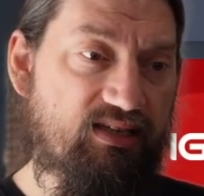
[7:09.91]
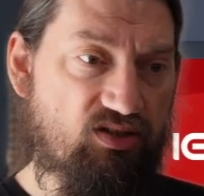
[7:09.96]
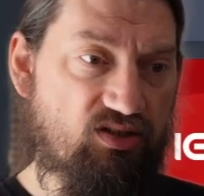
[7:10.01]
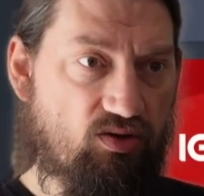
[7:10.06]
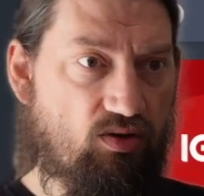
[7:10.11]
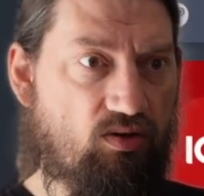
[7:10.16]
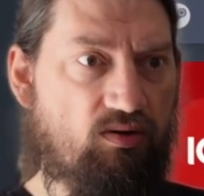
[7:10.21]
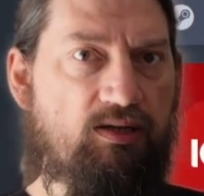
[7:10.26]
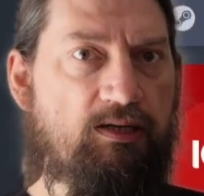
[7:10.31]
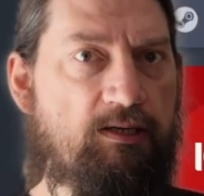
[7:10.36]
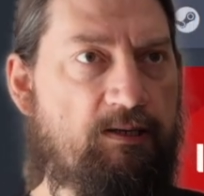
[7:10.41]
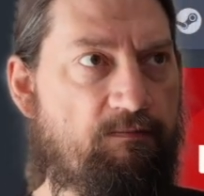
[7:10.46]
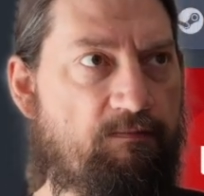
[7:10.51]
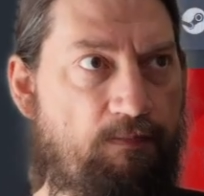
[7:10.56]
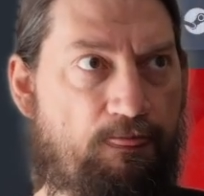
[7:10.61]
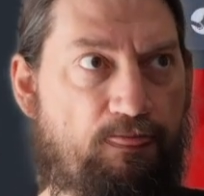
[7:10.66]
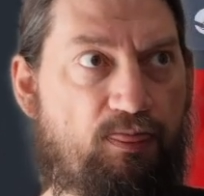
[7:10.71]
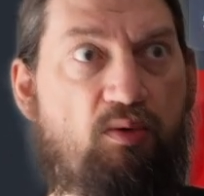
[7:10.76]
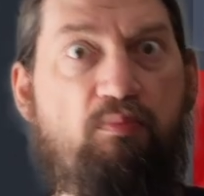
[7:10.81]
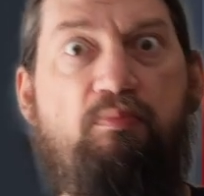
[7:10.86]
It's not
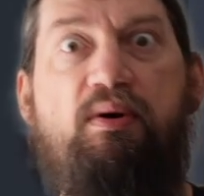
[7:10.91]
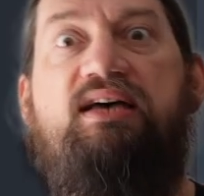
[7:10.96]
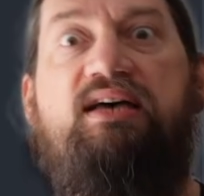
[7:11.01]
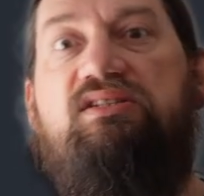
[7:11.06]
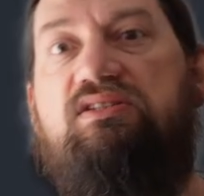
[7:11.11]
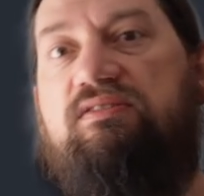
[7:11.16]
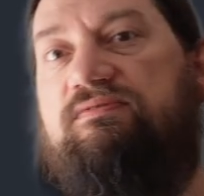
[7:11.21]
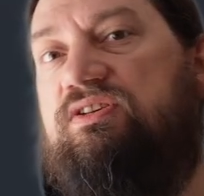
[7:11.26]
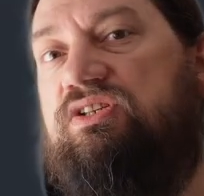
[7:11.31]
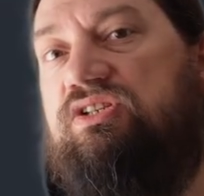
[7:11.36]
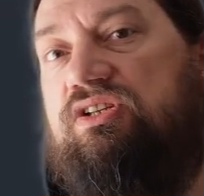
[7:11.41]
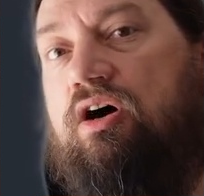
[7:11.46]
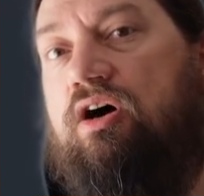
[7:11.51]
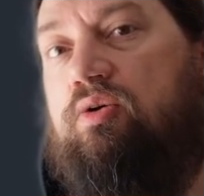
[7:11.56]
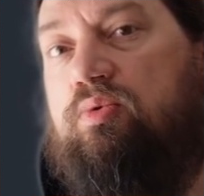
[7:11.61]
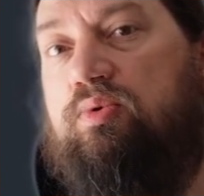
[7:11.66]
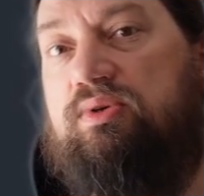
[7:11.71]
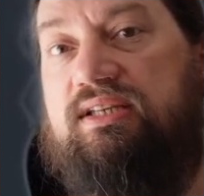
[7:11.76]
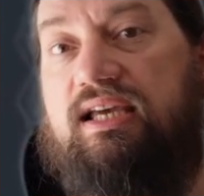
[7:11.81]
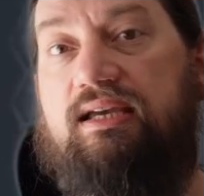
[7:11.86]
the best of the
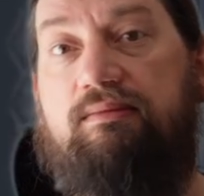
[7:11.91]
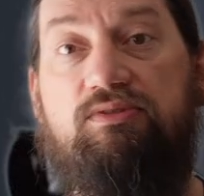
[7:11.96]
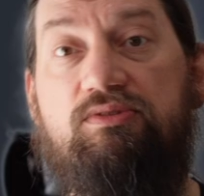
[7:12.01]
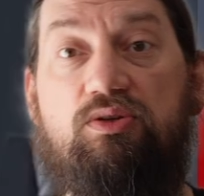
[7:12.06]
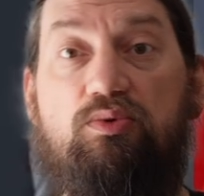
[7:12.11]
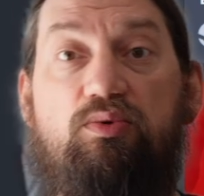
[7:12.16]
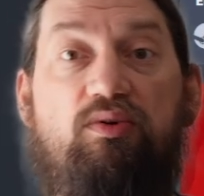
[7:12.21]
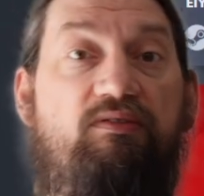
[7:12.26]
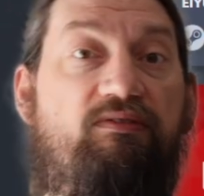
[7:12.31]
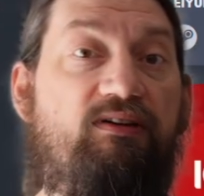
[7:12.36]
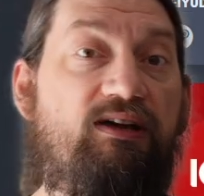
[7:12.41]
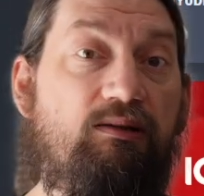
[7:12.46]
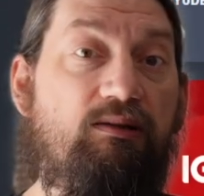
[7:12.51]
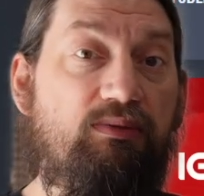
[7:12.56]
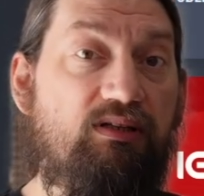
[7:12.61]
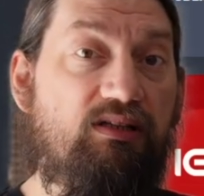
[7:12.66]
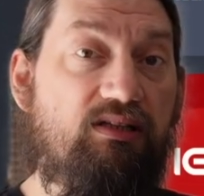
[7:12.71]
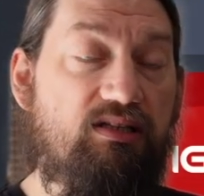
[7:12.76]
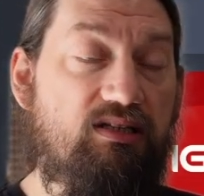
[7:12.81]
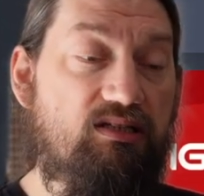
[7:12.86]
Star Wars games that were
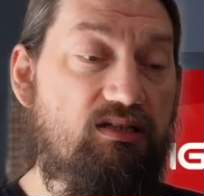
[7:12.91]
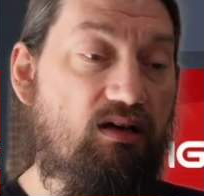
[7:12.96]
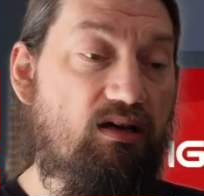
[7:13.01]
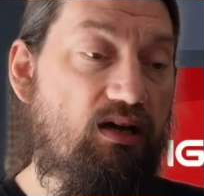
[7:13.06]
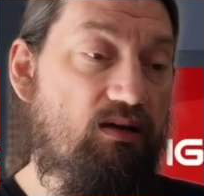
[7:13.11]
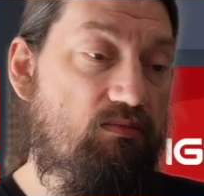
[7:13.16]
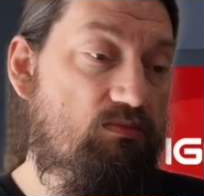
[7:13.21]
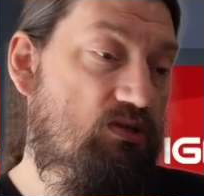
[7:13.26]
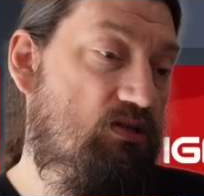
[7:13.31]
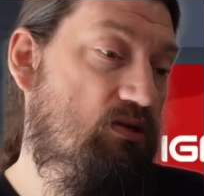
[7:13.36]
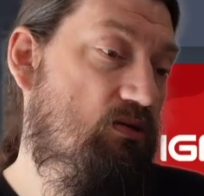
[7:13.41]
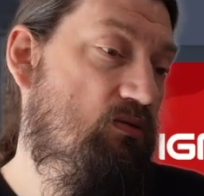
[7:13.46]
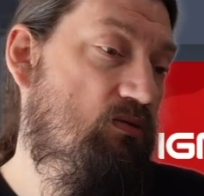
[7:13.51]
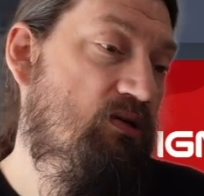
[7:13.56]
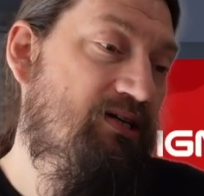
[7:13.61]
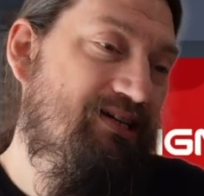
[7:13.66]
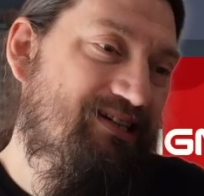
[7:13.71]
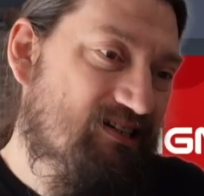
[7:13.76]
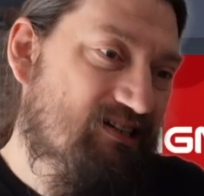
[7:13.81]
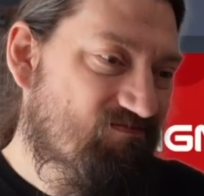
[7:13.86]
available at the time,
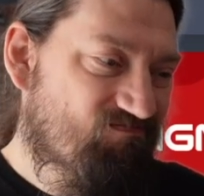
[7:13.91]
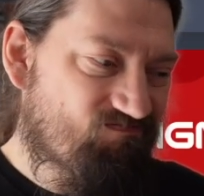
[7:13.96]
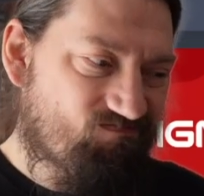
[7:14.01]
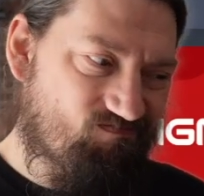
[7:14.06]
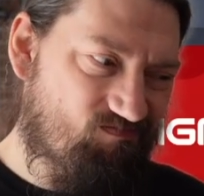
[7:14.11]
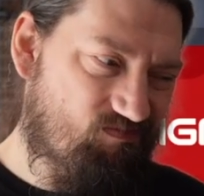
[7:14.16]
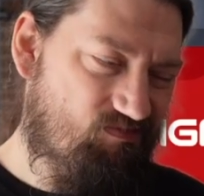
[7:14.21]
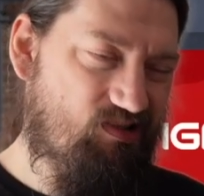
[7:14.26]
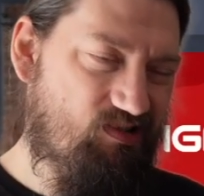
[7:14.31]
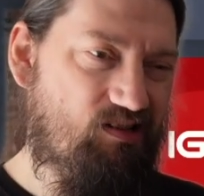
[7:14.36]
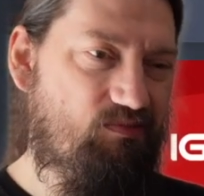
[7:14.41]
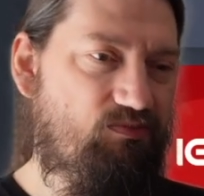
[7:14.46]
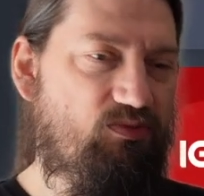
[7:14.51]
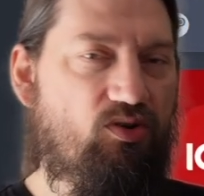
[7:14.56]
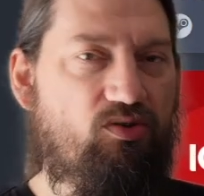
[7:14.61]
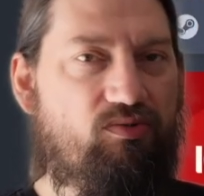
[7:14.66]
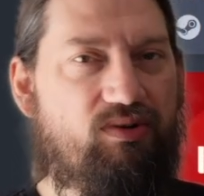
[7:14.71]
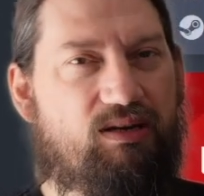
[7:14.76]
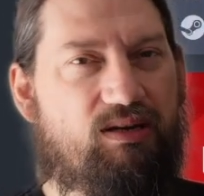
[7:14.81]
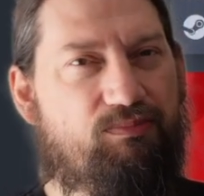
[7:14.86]
so I'm
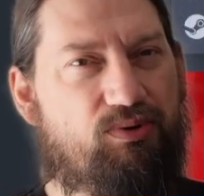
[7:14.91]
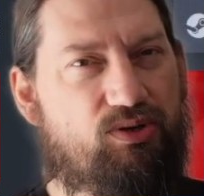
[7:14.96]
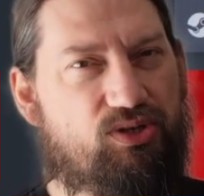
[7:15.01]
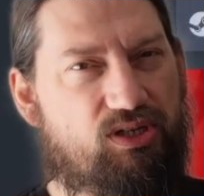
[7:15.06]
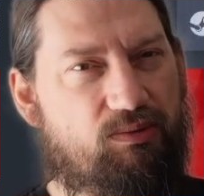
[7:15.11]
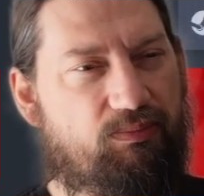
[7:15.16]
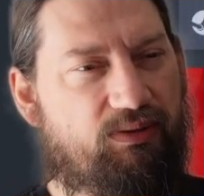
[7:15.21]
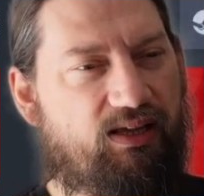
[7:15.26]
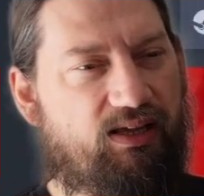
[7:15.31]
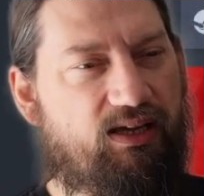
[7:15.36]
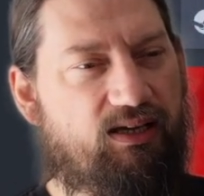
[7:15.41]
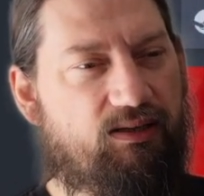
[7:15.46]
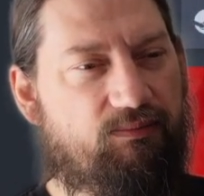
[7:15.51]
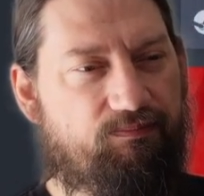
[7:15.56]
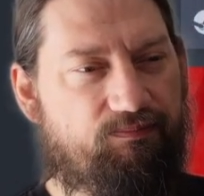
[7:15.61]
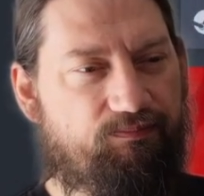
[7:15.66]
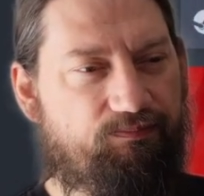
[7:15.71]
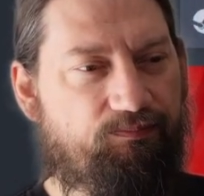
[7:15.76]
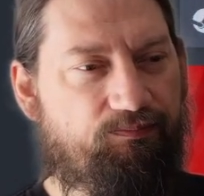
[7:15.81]
not really pushed to play it.